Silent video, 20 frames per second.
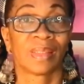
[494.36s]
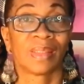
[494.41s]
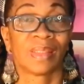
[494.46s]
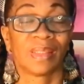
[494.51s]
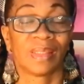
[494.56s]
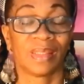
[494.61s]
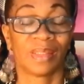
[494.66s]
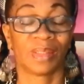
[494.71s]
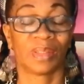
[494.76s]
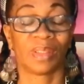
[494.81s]

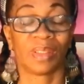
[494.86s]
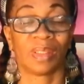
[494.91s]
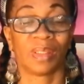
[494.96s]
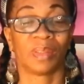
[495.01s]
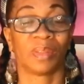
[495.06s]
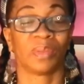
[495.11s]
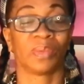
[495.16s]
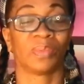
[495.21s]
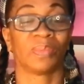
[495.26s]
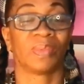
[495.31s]
You
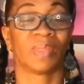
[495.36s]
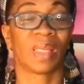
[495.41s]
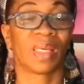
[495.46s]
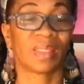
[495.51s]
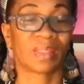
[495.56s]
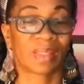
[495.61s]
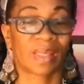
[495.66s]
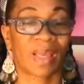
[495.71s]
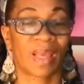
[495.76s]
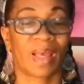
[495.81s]
know,
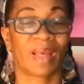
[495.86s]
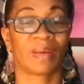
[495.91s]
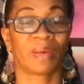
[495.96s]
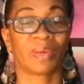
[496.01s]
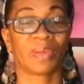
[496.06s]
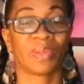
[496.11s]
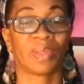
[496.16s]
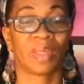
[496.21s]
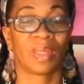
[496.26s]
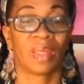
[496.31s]
that's
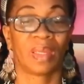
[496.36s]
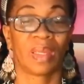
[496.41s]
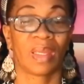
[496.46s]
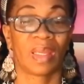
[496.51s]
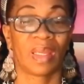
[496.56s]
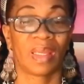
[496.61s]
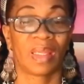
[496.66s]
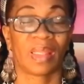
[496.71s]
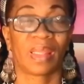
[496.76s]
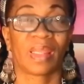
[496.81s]
how
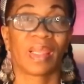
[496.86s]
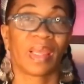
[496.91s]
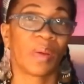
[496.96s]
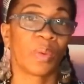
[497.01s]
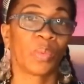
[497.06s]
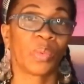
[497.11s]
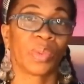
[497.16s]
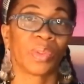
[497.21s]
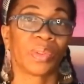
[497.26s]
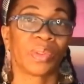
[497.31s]

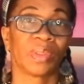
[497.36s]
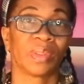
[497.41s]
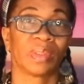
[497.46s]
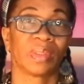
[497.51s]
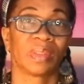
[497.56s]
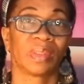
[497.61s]
that worked.